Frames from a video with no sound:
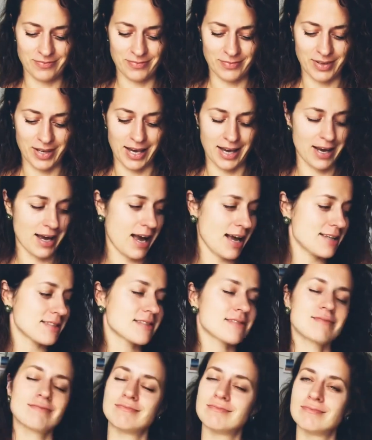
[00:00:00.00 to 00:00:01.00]
Okay guys,
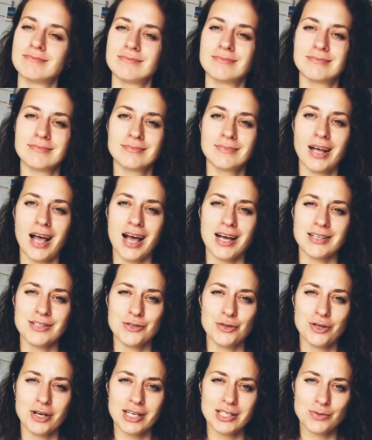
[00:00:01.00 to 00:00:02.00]
I'll
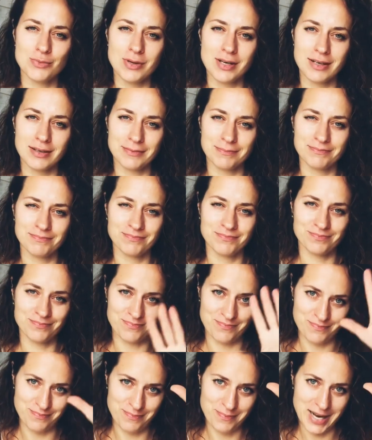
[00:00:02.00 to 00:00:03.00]
see you next week.
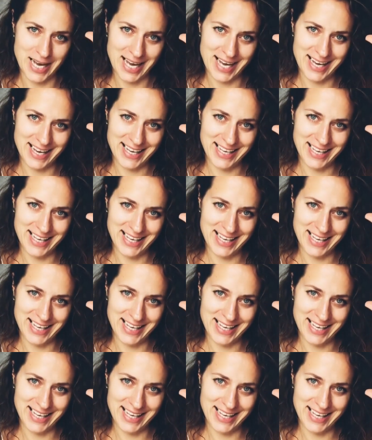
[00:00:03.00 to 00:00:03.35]
Bye!